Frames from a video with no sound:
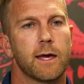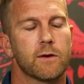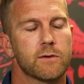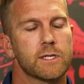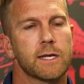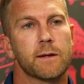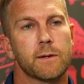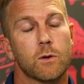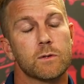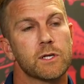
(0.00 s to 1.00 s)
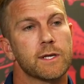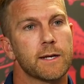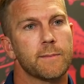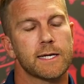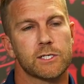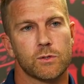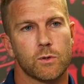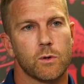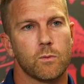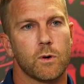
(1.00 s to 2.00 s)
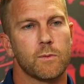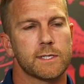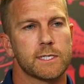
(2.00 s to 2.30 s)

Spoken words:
And I also need to make sure what we're